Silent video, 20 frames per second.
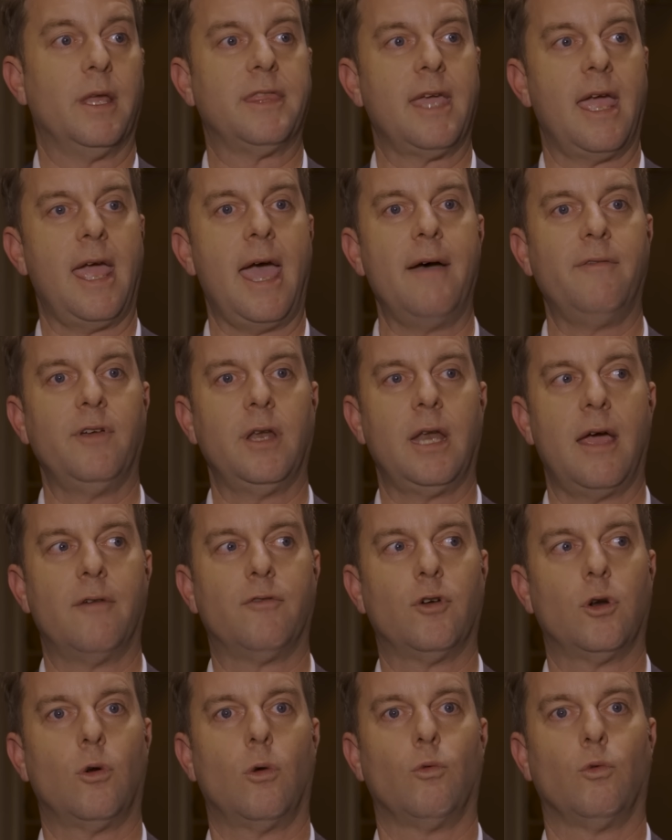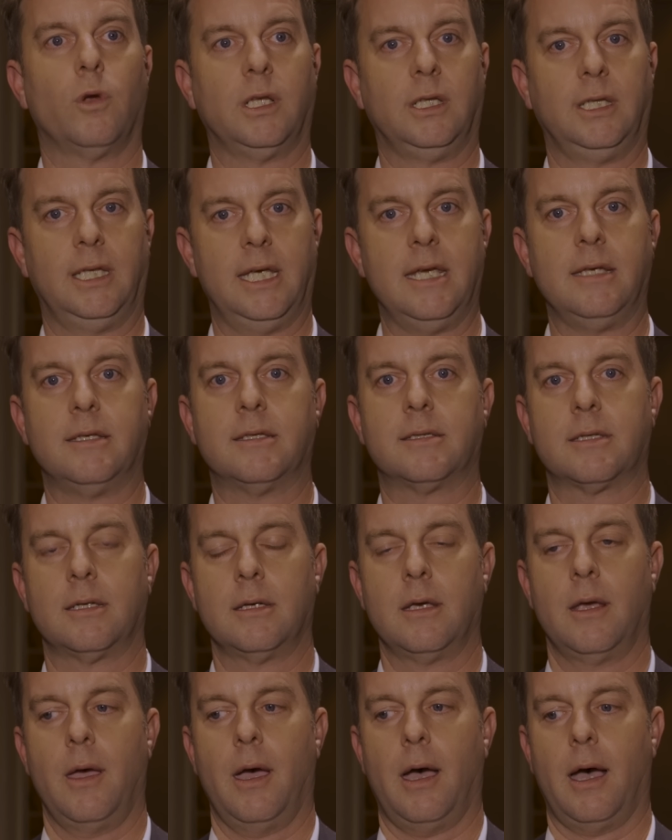they haven't ever released
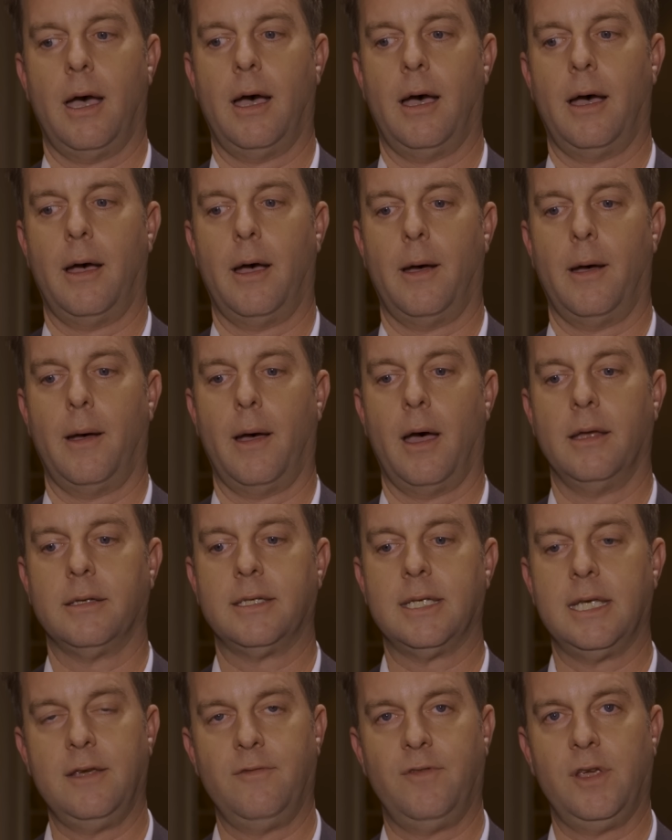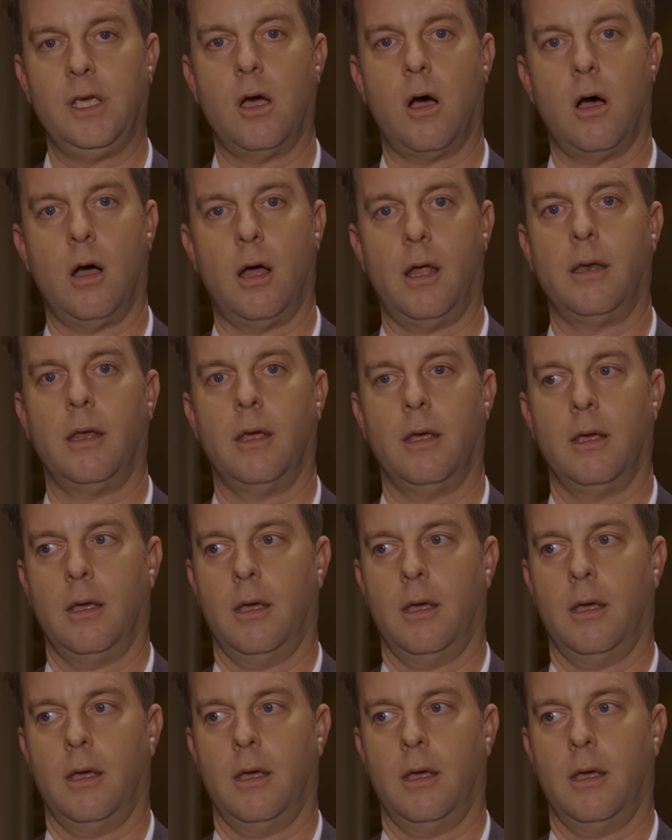a TV on